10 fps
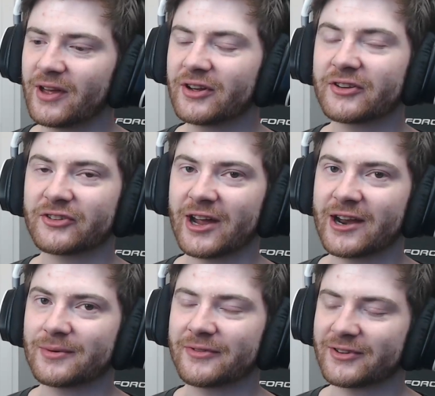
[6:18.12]

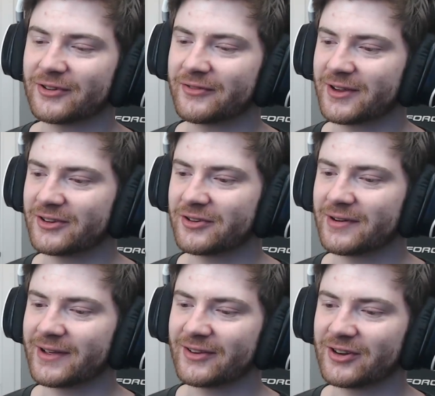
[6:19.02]
understandable for Sylphie,
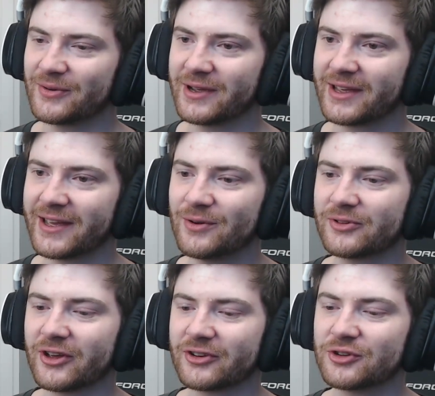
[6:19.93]
considering that he
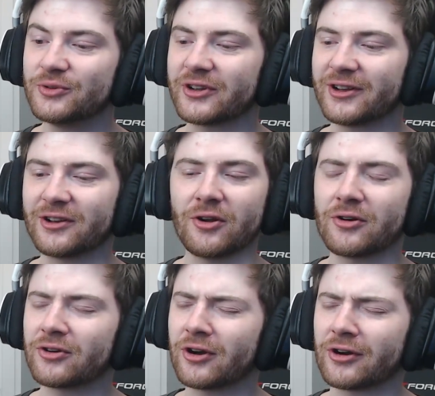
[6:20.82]
was her tutor
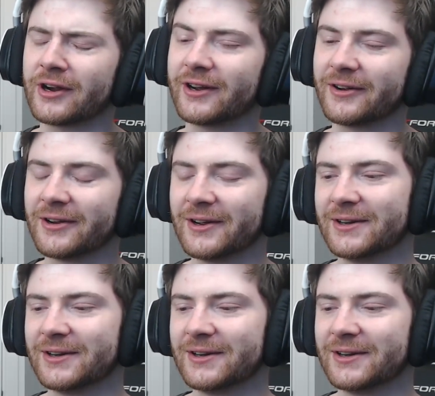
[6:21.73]
long, long ago.